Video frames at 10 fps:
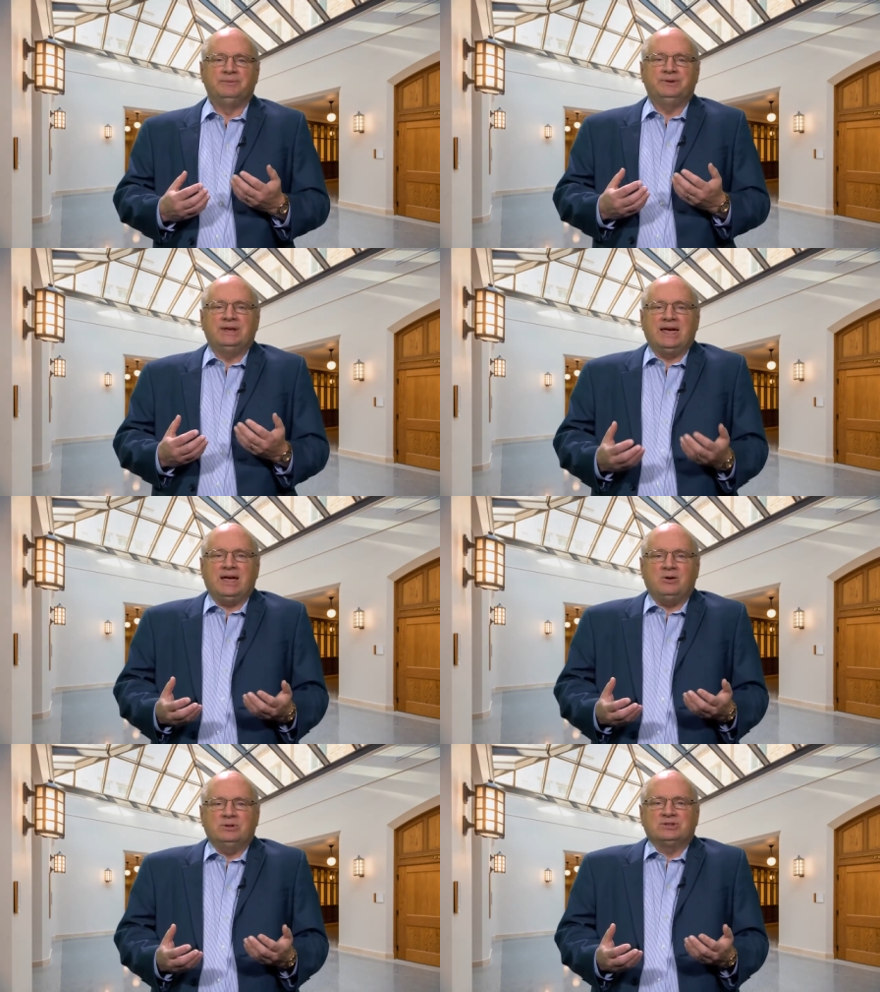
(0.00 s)

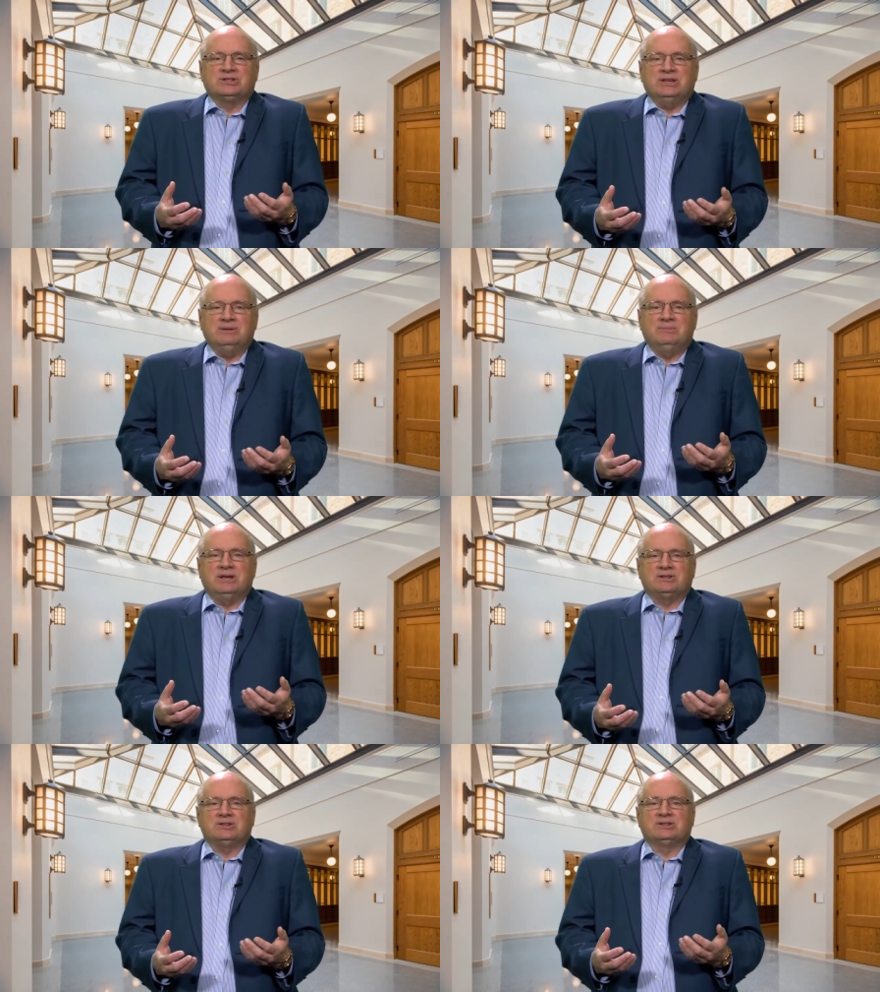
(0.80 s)
Now it seemed
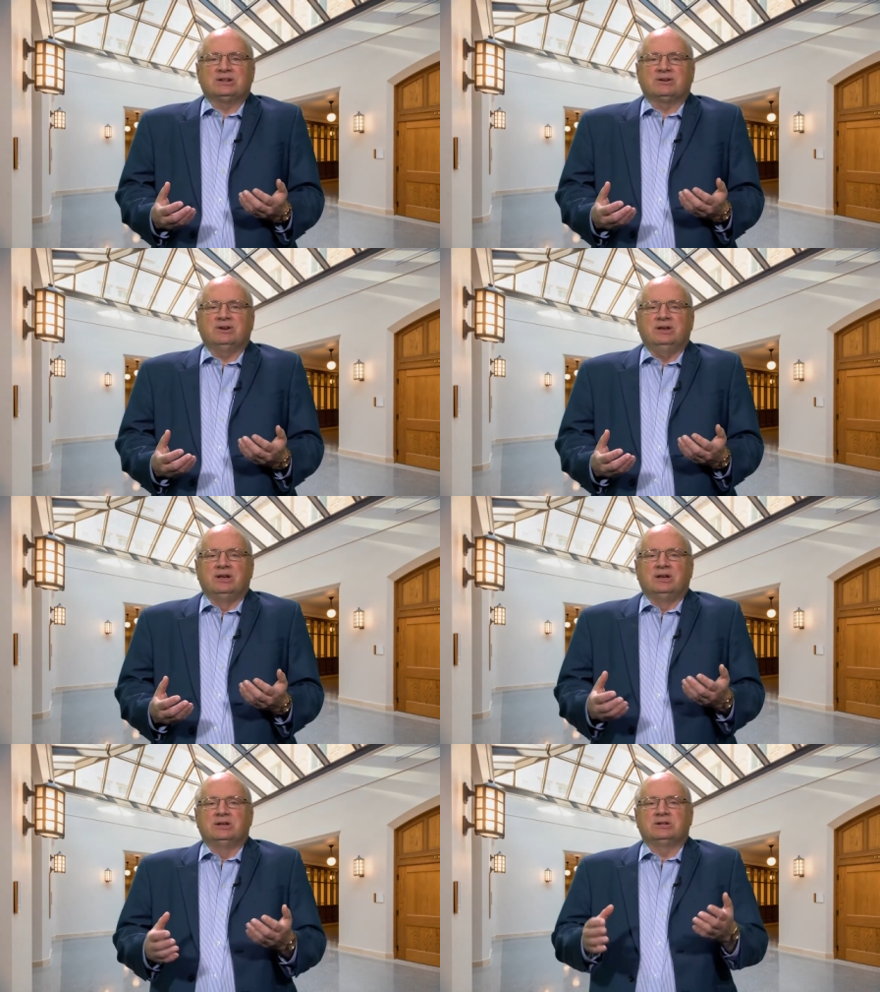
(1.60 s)
necessary
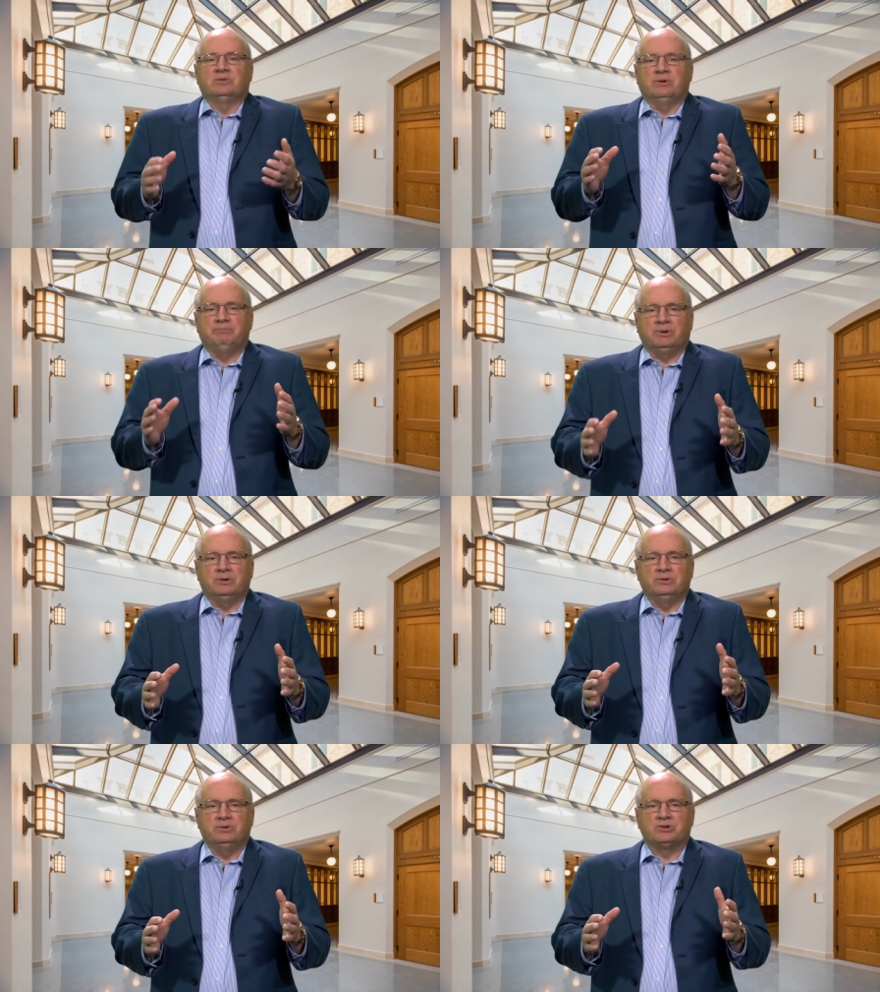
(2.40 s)
to
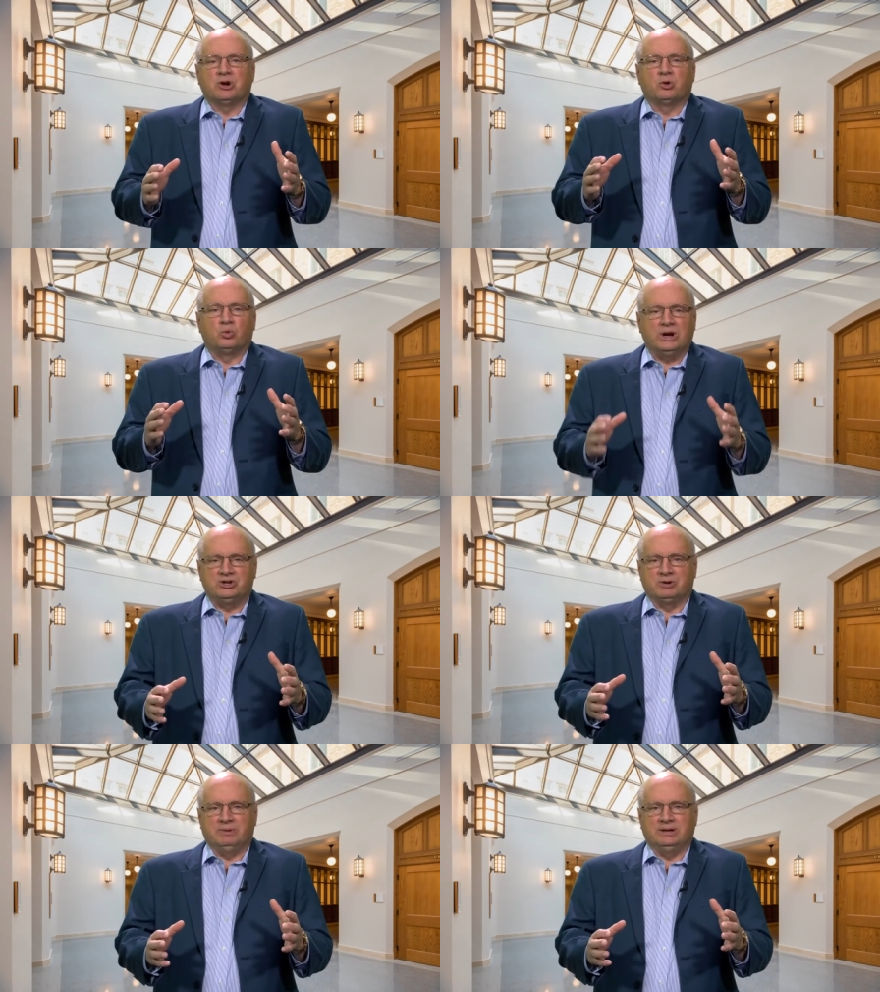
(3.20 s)
impose a
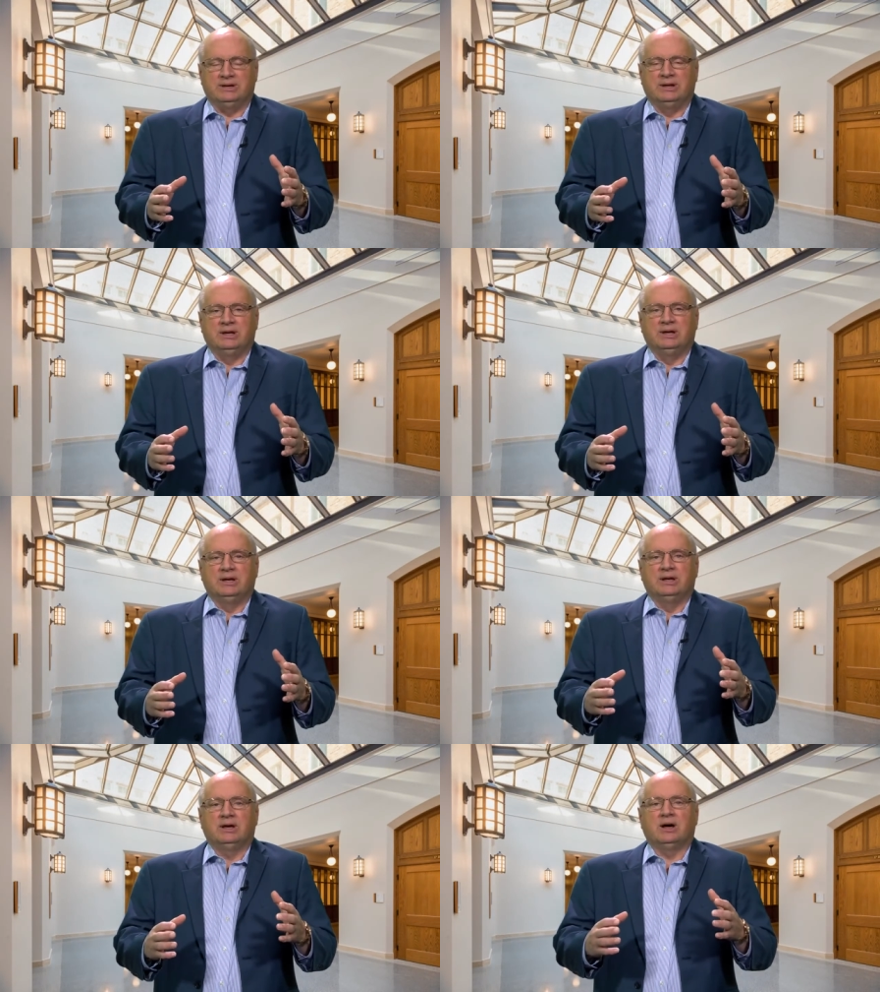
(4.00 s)
regimen,
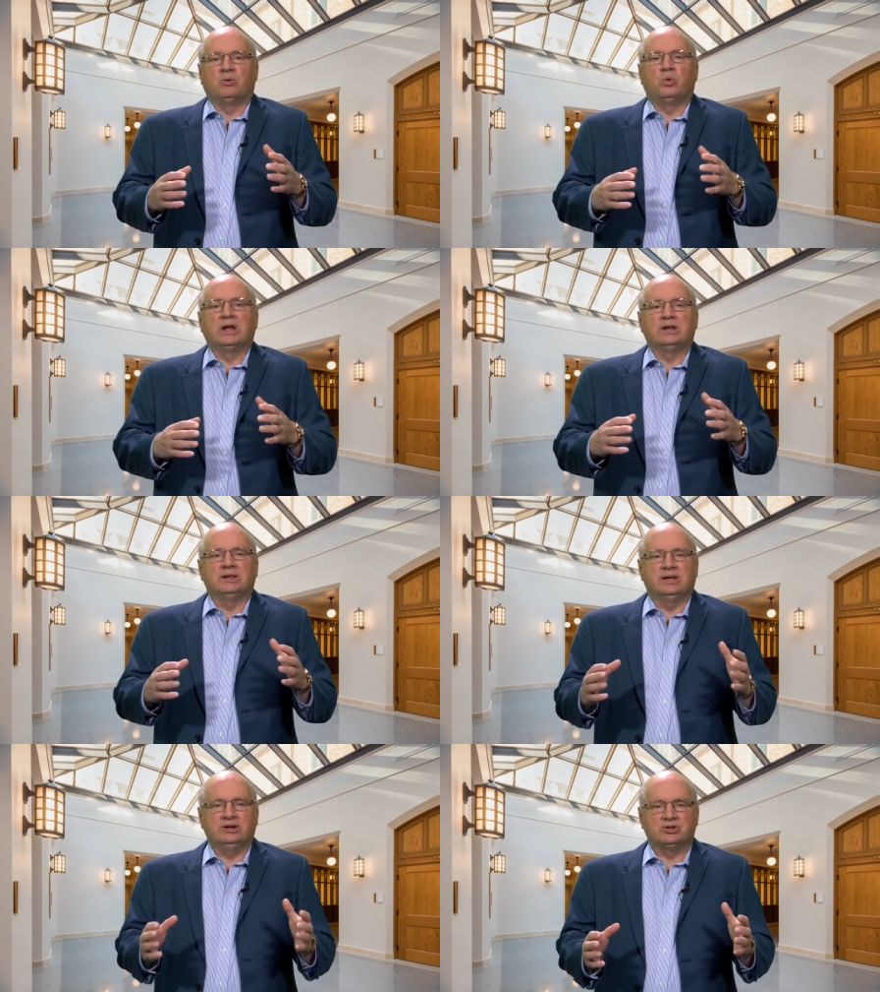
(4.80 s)
a
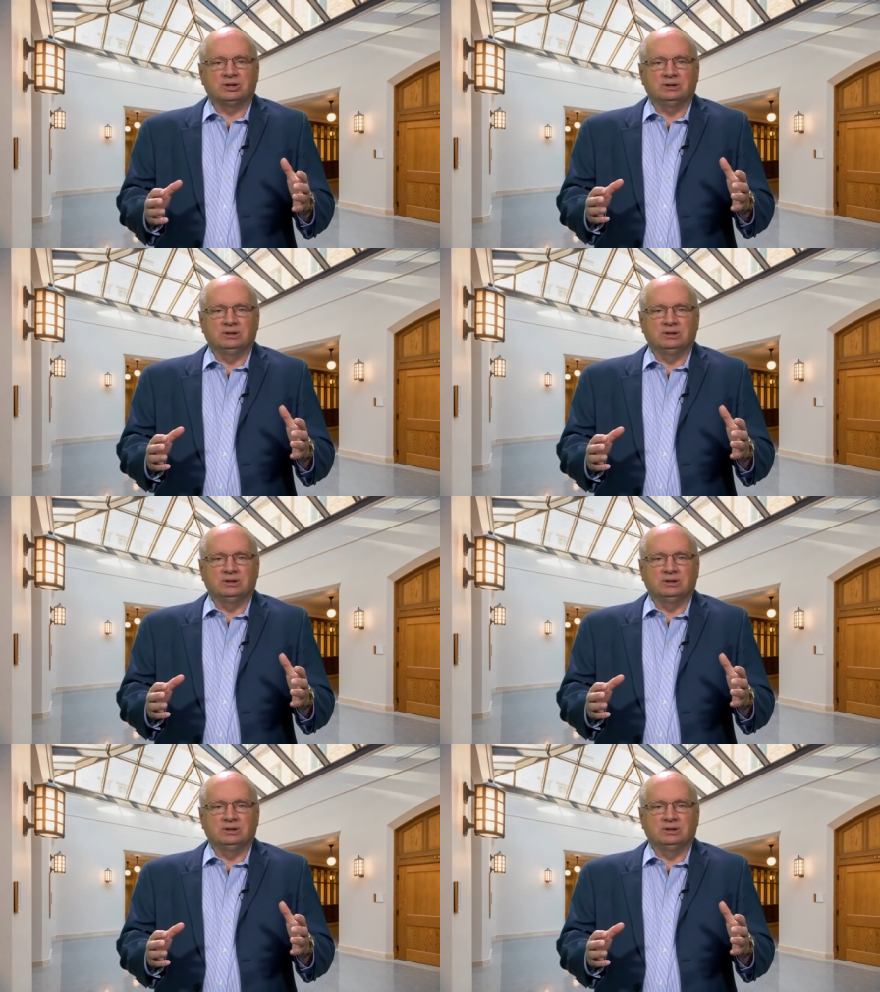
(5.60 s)
regulation,